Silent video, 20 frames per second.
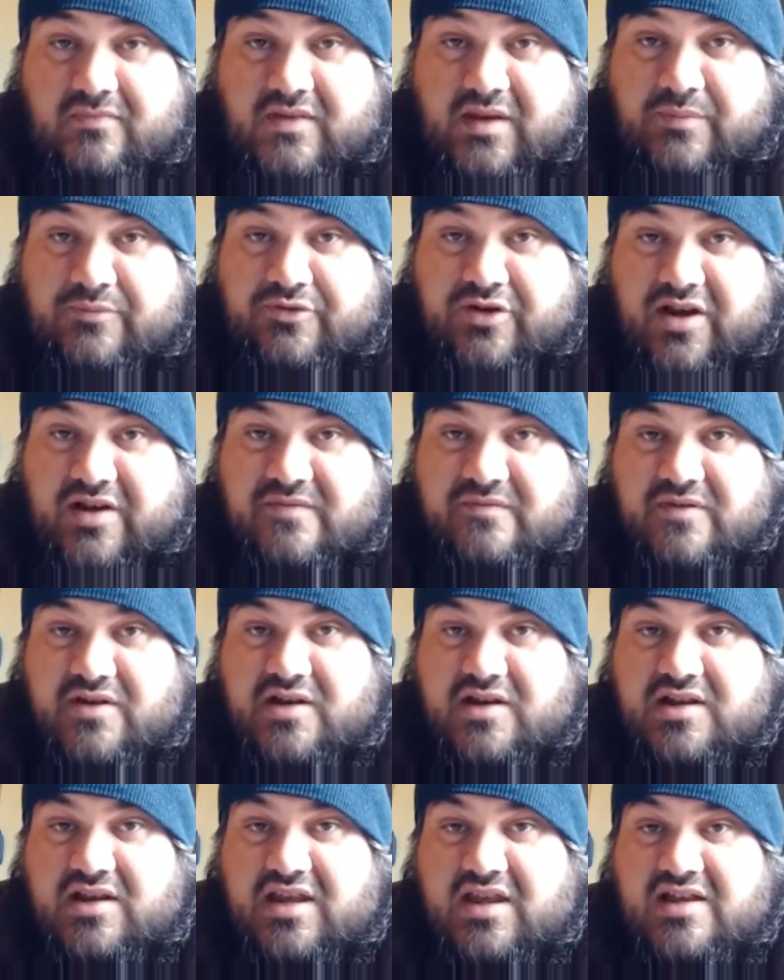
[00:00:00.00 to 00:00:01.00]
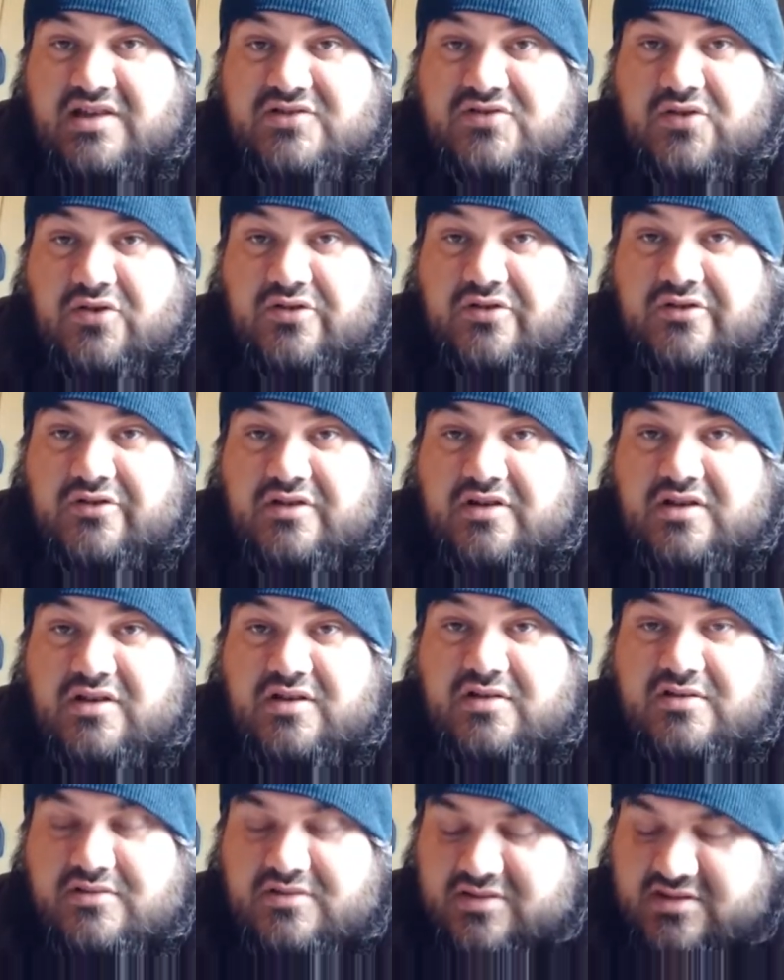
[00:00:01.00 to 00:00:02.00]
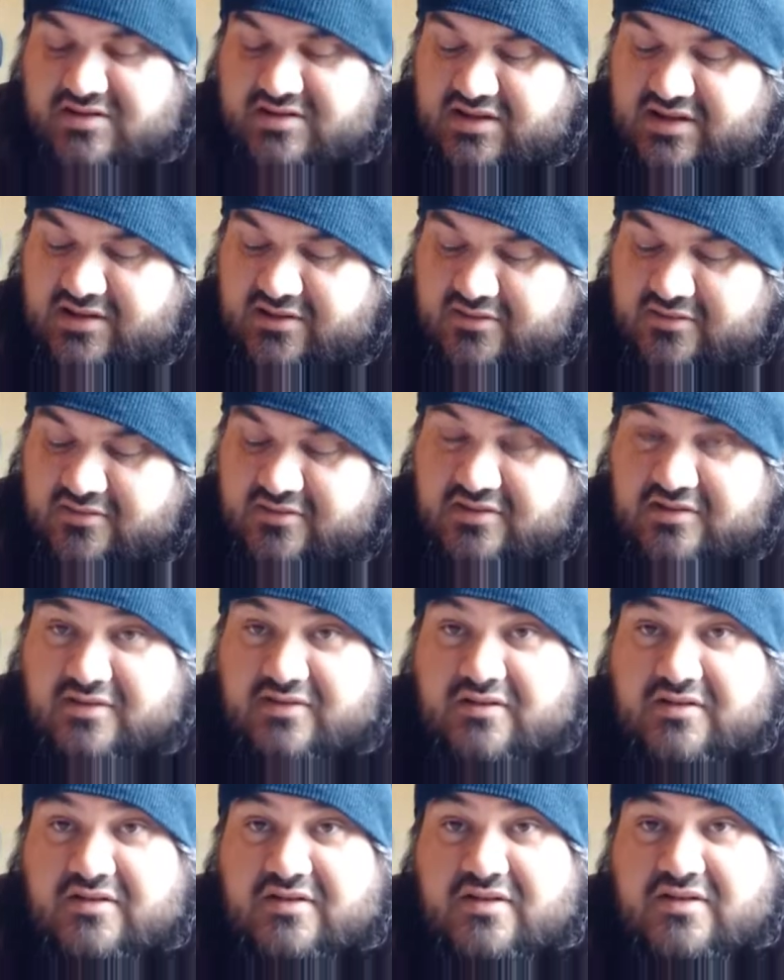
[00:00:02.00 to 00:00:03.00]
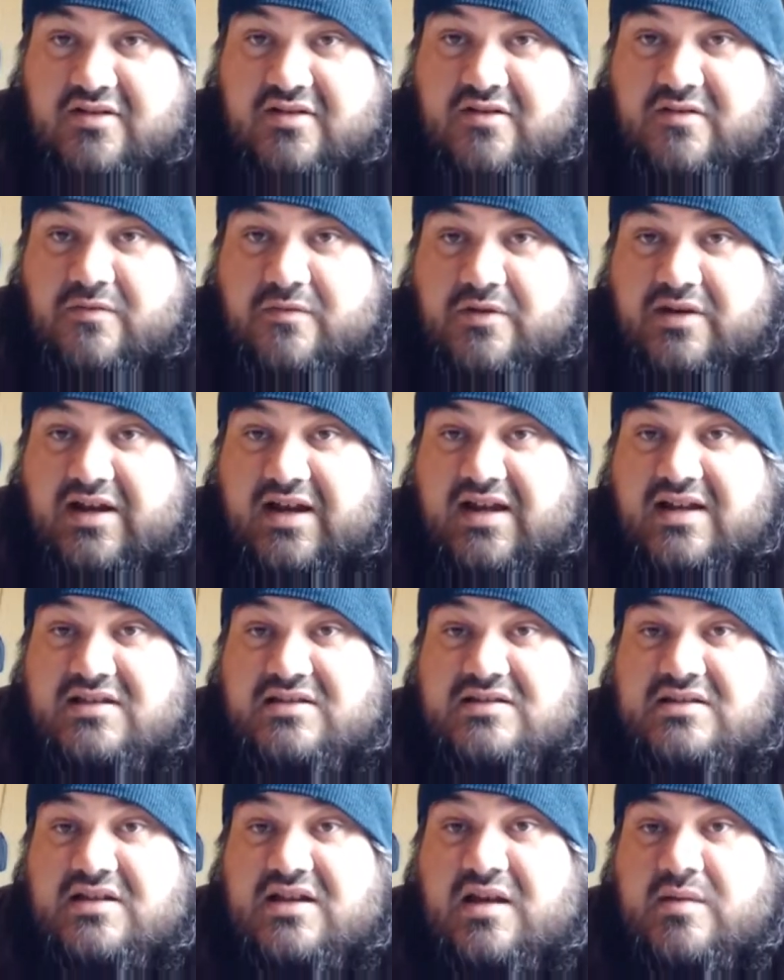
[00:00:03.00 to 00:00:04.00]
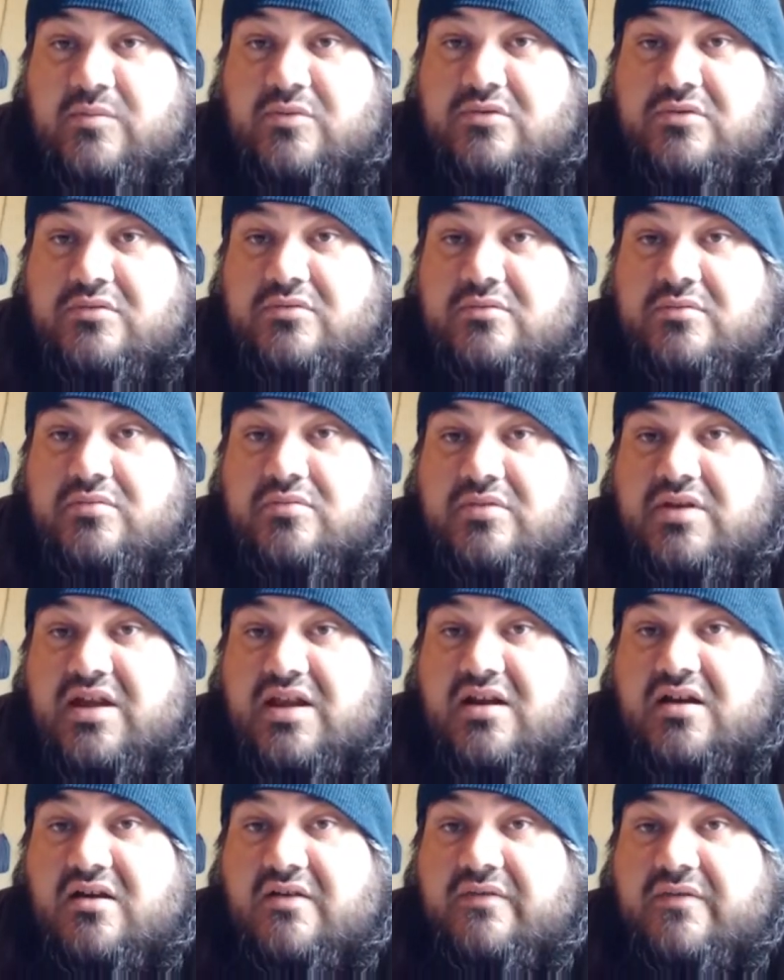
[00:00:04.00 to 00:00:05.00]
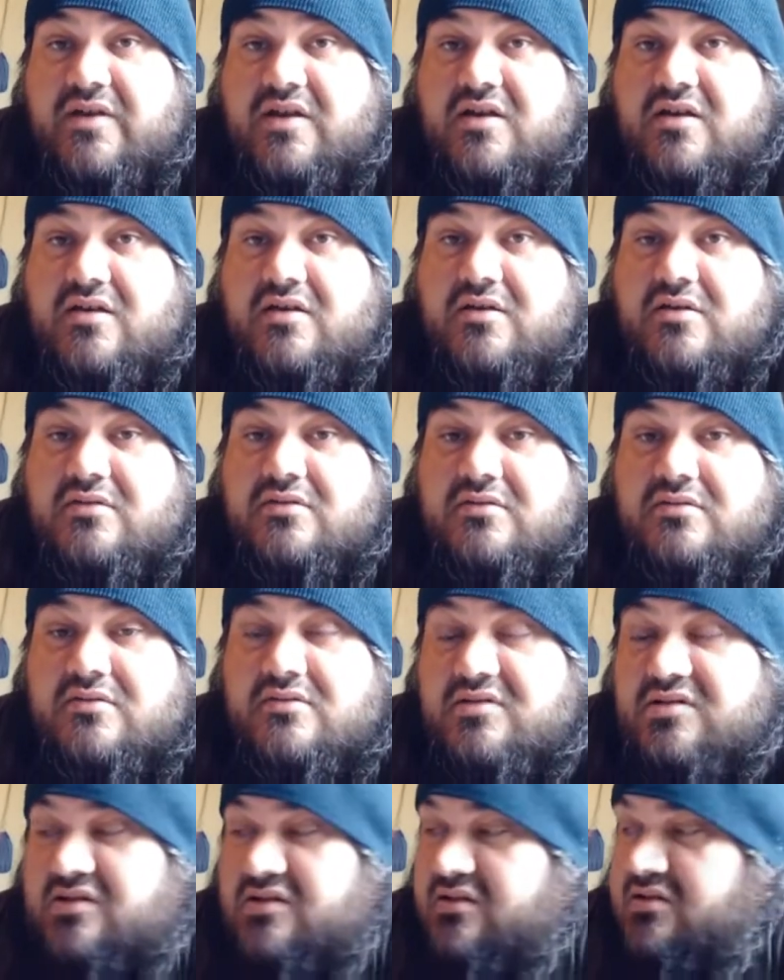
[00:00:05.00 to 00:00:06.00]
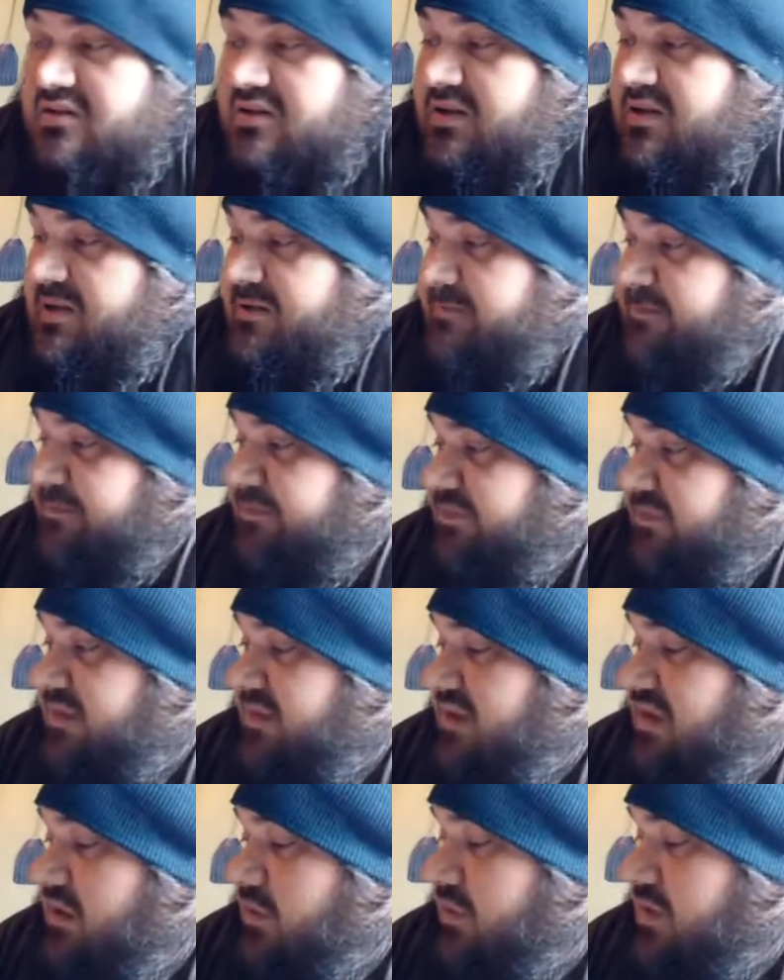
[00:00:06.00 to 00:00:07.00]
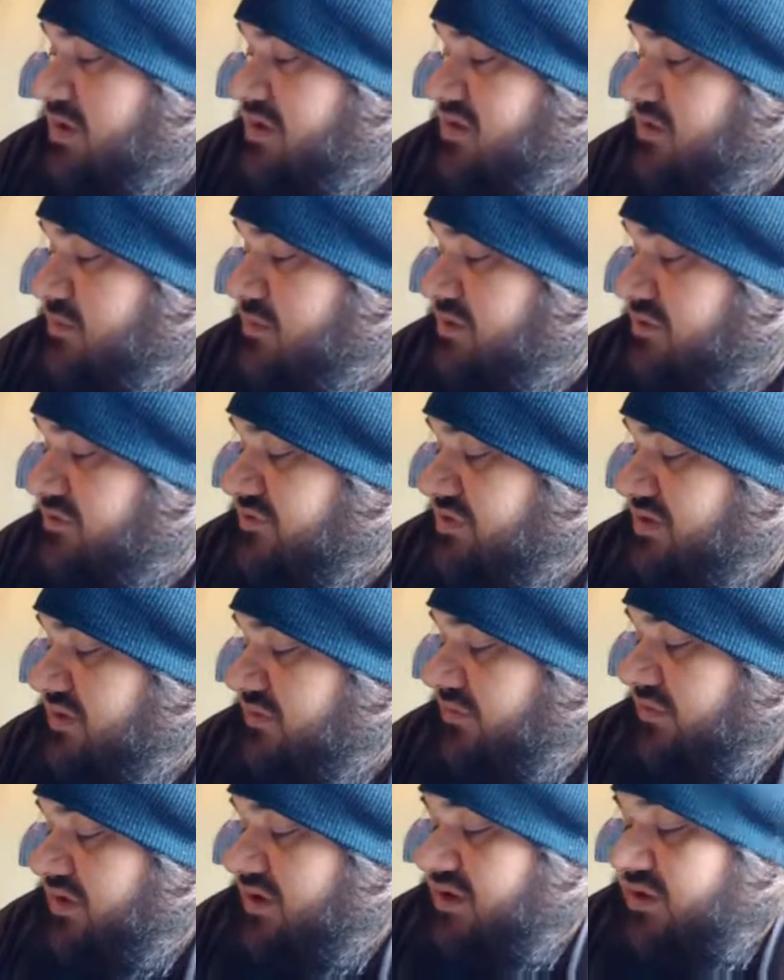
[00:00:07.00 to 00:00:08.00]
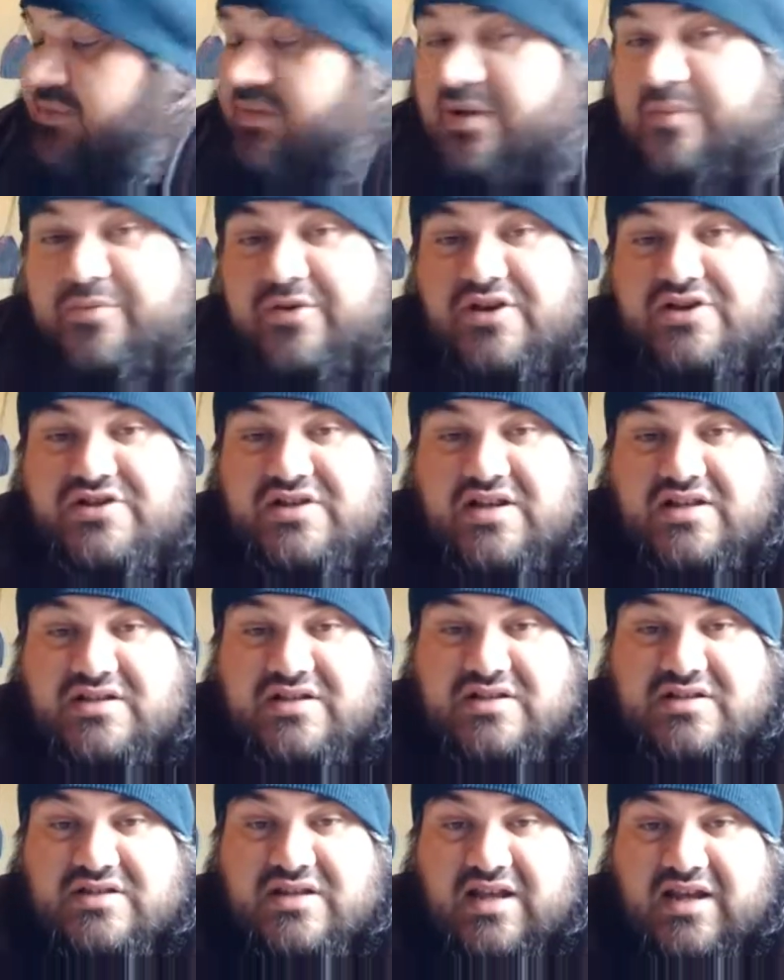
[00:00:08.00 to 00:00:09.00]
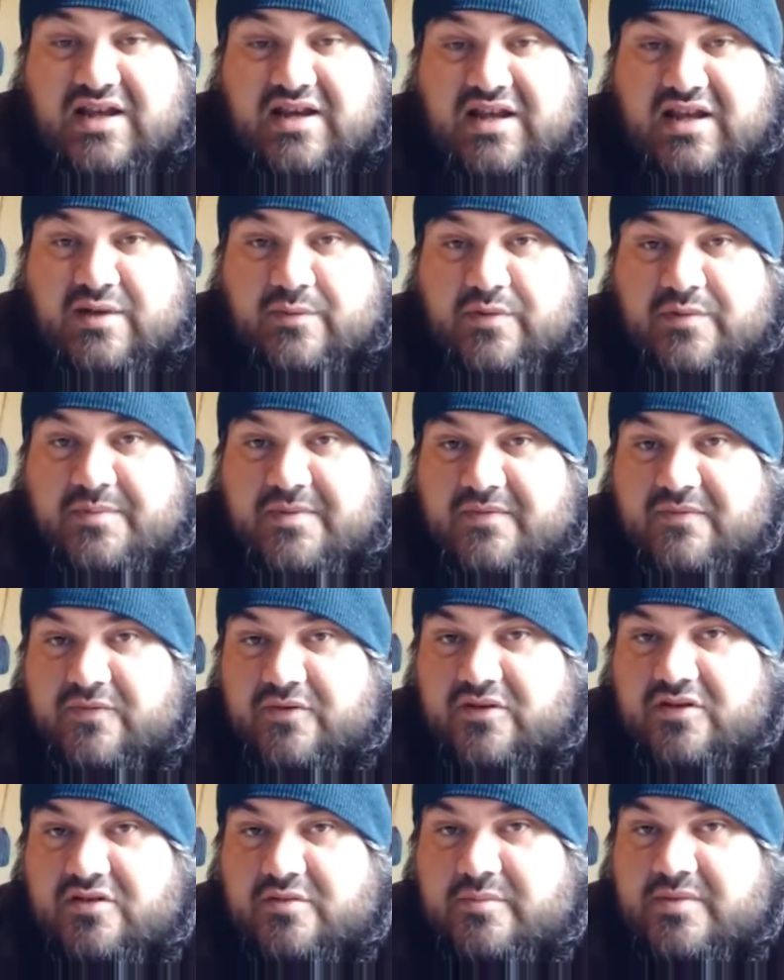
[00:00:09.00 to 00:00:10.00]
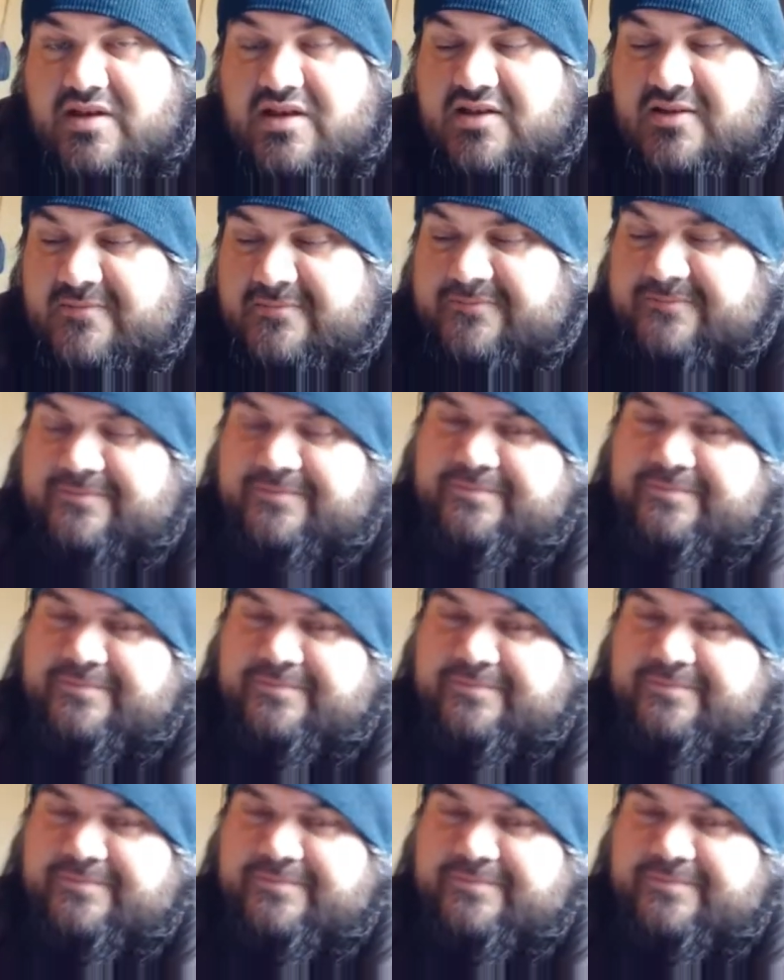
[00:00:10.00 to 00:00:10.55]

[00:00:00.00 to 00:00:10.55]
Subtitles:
And I'm trying to run a Kickstarter to sell. Well, guys, I'm gonna get off here and go get some other stuff done. But I appreciate you hanging out with me for a little bit.